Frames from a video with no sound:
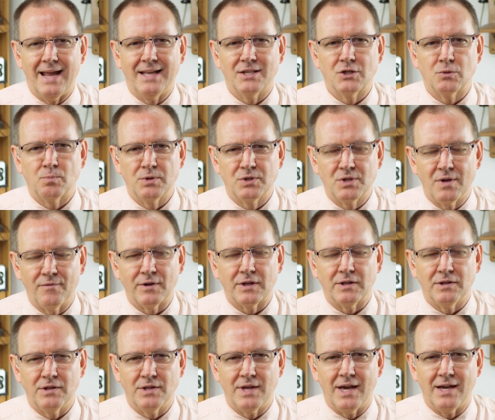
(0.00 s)
And
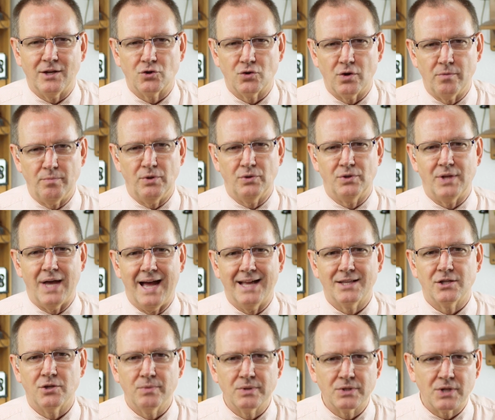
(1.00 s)
specifically, they attribute
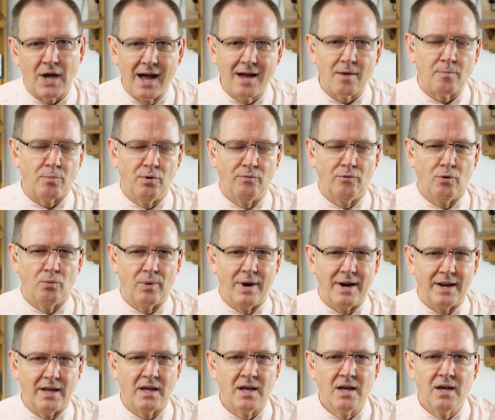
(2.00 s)
that to his high approval
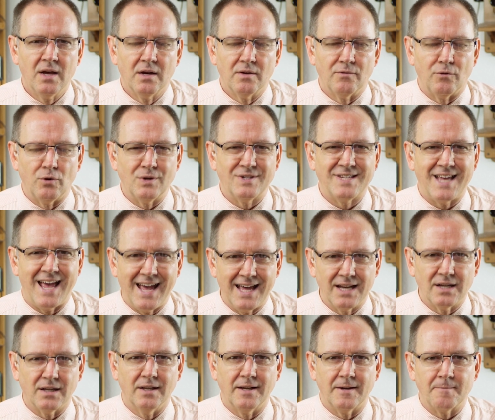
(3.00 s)
rating for his
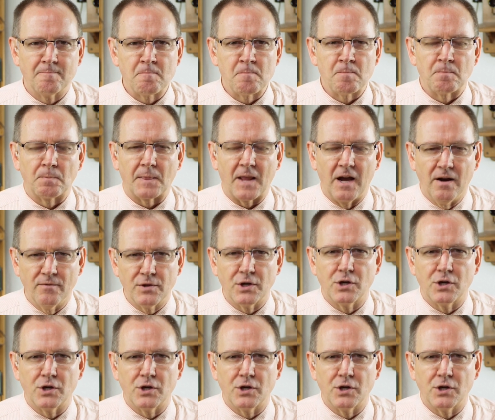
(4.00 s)
handling of